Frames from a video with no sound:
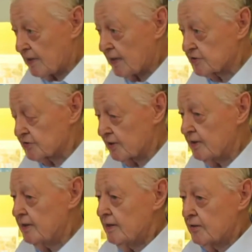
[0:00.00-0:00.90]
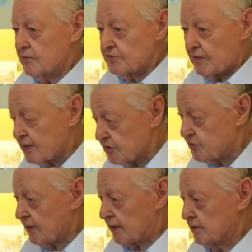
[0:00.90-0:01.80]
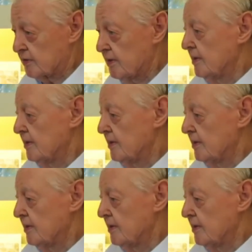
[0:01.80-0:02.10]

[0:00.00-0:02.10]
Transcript: master who was very strict.